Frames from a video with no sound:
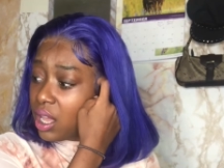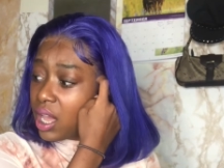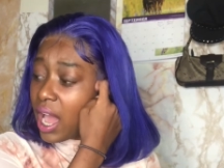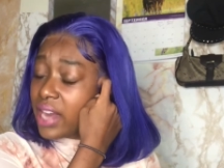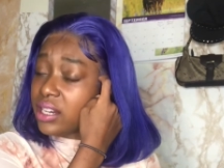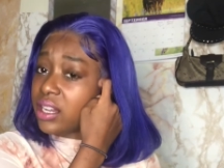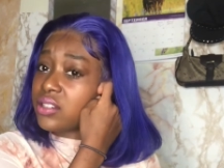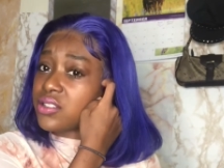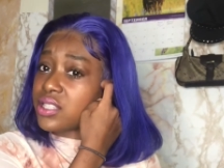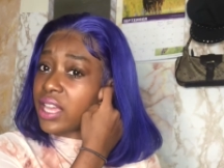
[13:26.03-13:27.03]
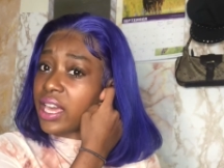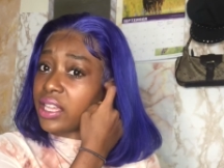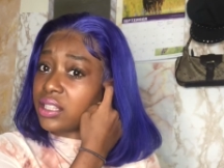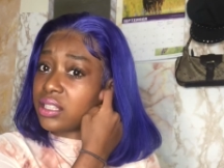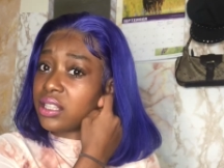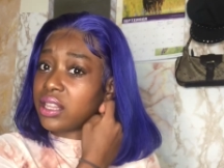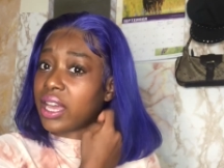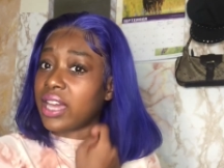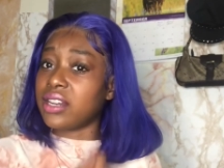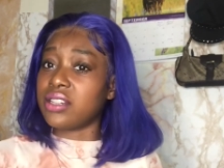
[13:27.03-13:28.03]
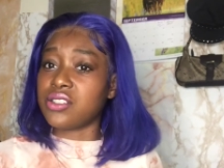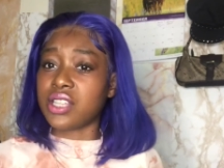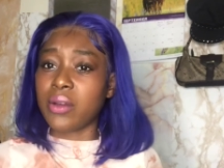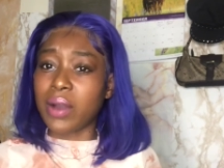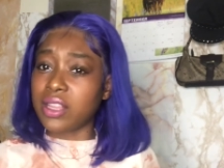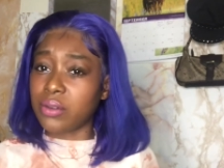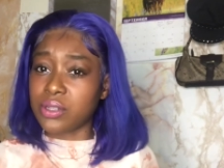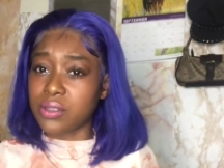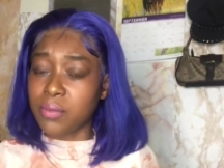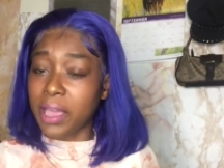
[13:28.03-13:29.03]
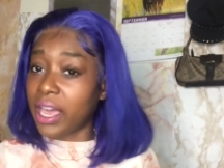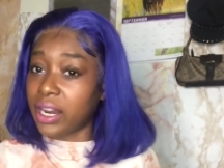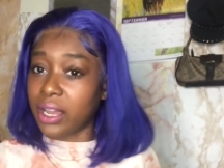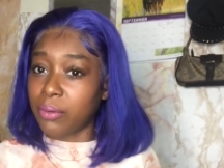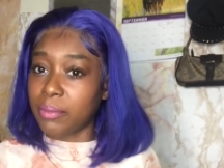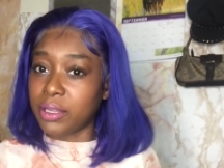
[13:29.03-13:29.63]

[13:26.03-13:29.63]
I didn't understand like I didn't understand why they were so mad at women